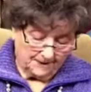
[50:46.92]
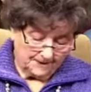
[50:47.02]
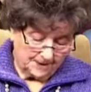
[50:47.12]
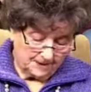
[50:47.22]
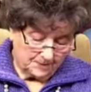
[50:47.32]

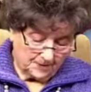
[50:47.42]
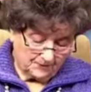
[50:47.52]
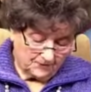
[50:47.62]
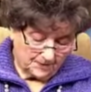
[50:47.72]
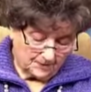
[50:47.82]

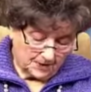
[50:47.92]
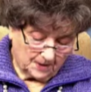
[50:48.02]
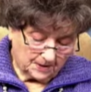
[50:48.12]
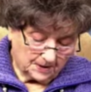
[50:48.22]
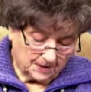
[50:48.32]
Debbie
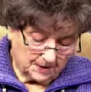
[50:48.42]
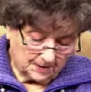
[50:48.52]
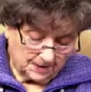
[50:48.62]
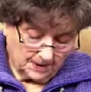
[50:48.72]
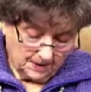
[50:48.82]
from Knott
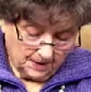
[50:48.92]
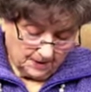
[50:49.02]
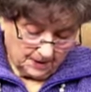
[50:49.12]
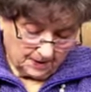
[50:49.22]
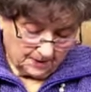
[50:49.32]
County.